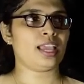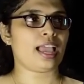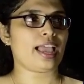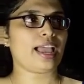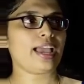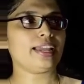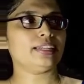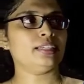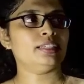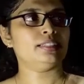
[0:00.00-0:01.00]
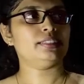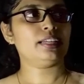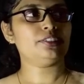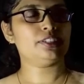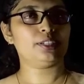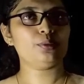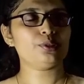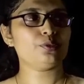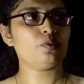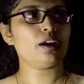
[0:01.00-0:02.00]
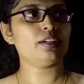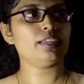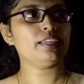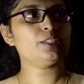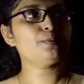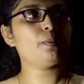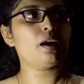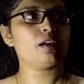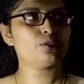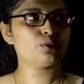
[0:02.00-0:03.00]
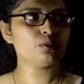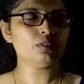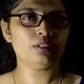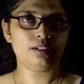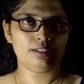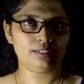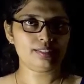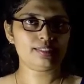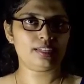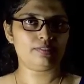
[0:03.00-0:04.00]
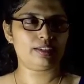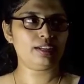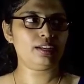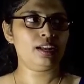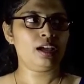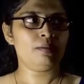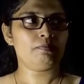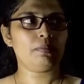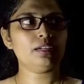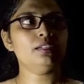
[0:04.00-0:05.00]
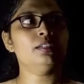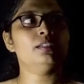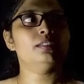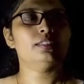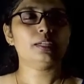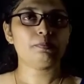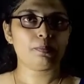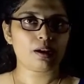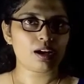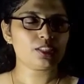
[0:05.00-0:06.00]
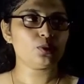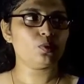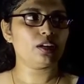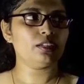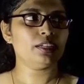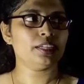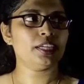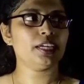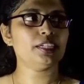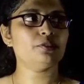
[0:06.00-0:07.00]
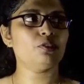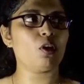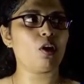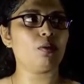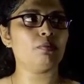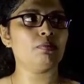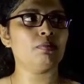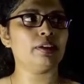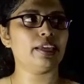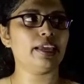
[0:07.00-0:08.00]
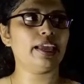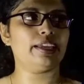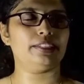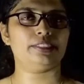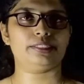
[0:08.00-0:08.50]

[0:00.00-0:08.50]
And that reduced 1 is passed to this level. But that passed 1, here it form 8.